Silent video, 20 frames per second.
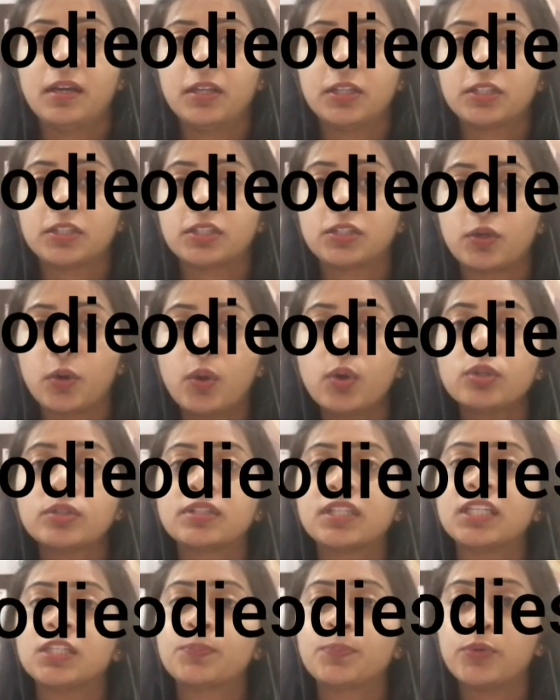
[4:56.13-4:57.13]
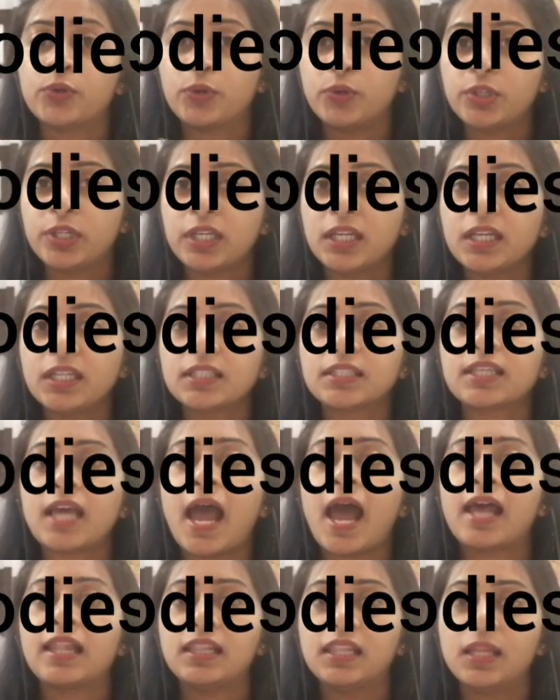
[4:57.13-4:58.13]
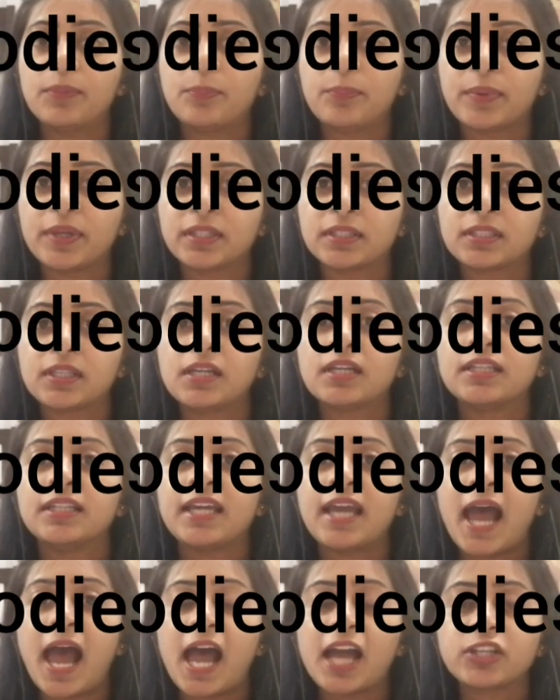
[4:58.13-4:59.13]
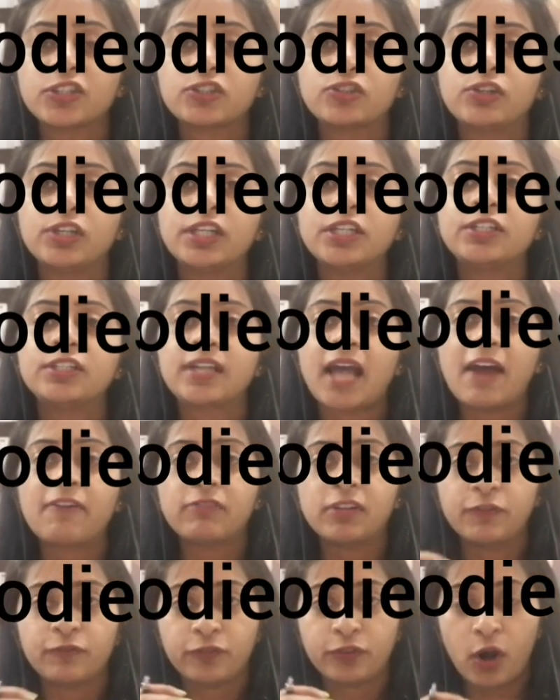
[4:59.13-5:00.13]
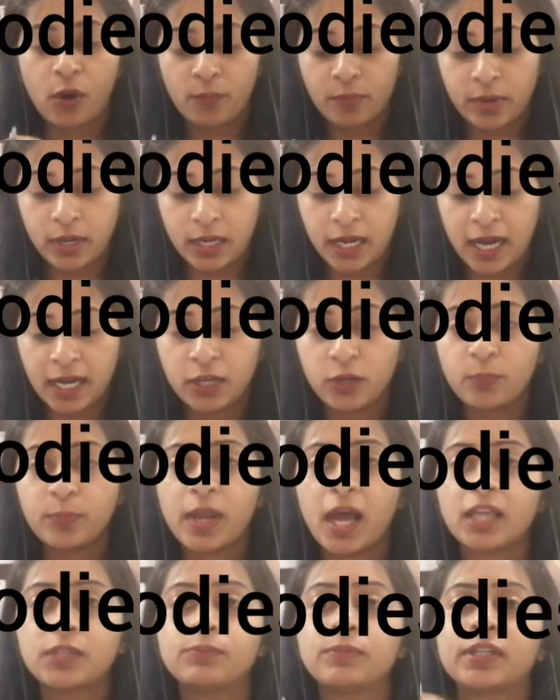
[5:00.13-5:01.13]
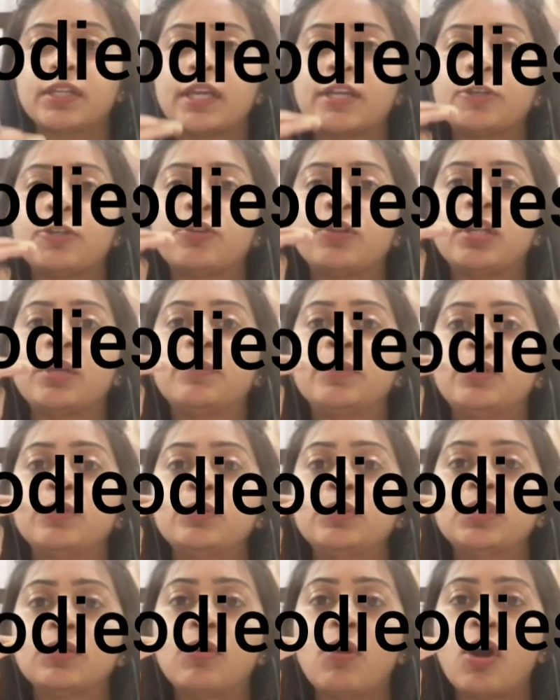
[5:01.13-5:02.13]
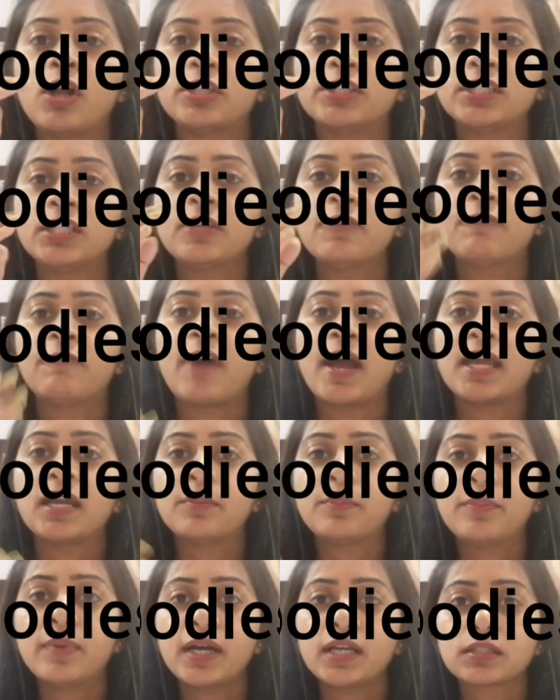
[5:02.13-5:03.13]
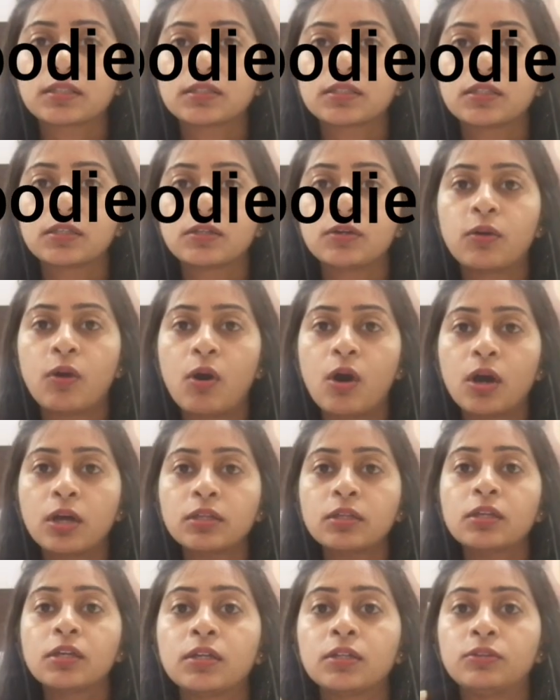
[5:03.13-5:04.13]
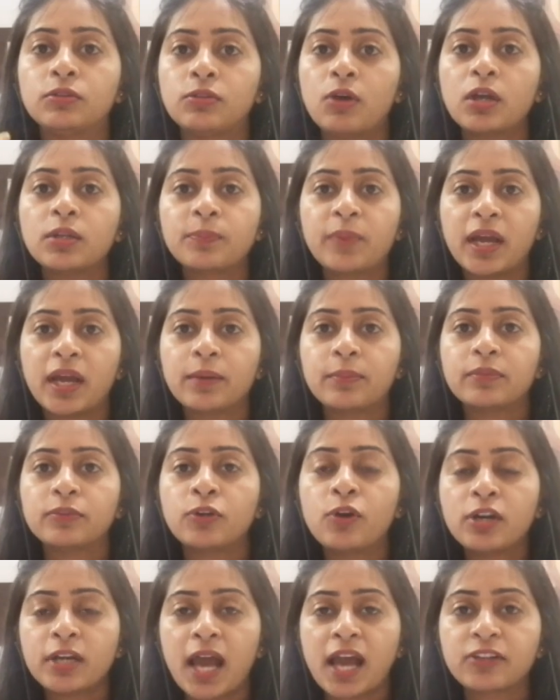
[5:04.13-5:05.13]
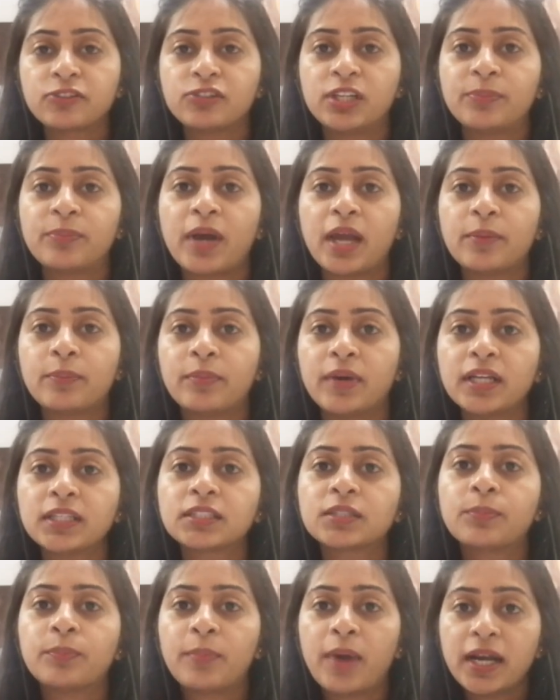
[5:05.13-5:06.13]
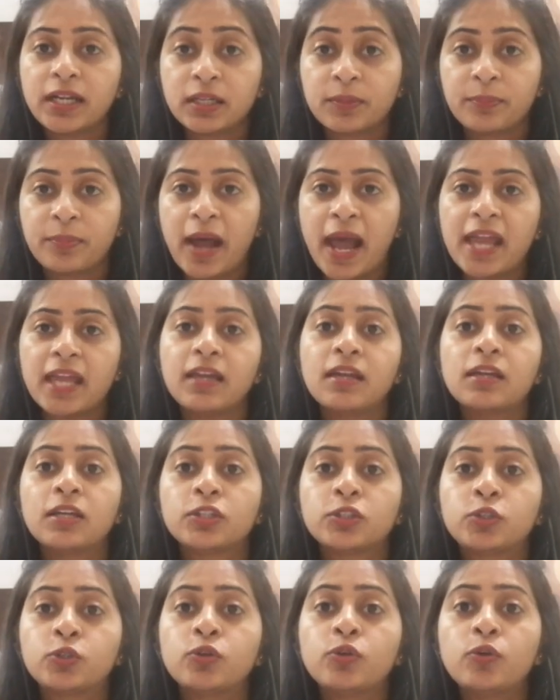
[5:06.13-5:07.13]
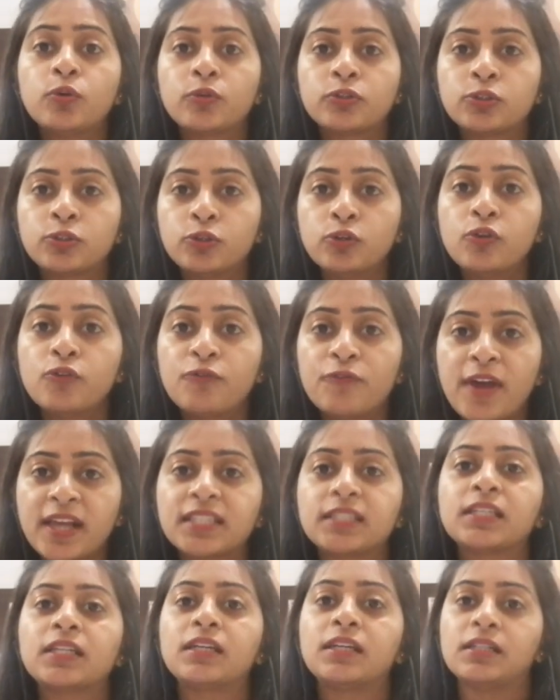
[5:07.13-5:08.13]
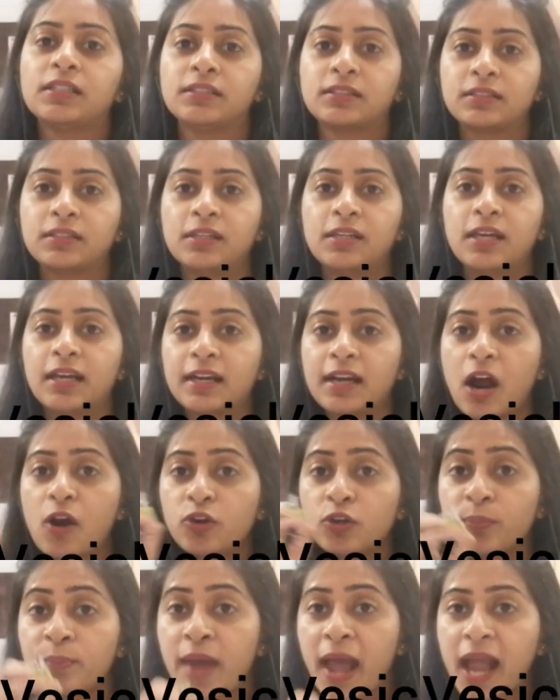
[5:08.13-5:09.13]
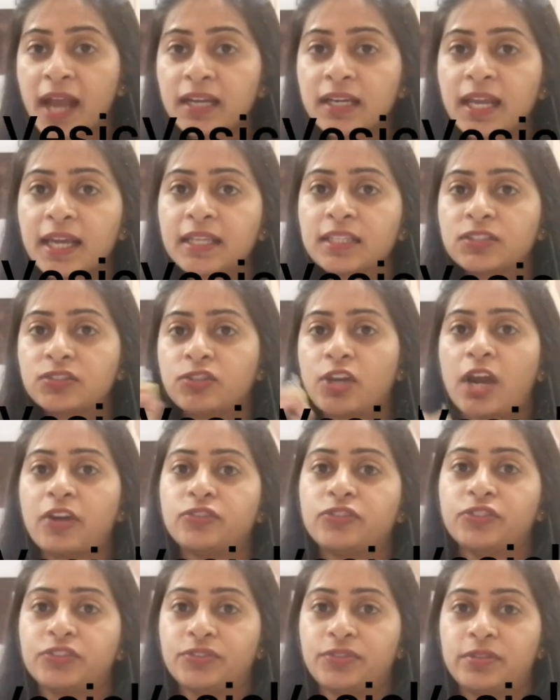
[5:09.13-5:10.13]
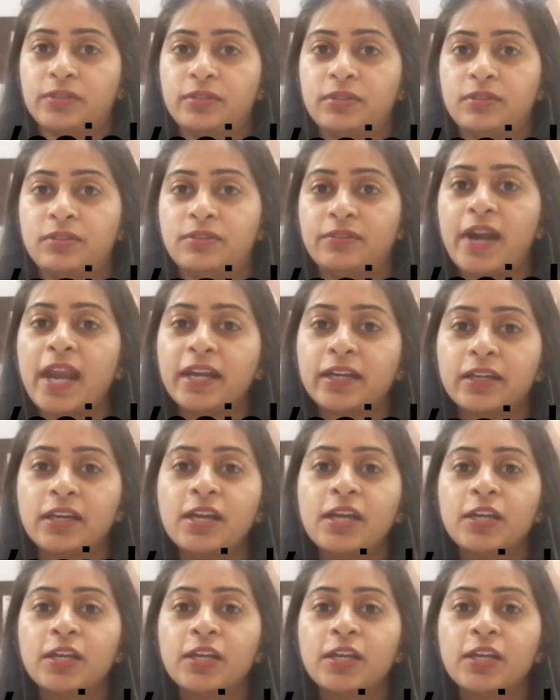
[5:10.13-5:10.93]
So these proteins and lipids, they actually travel from endoplasmic reticulum to the Golgi via bus, or not actually by bus, but by through vesicles, round bag like structures, right?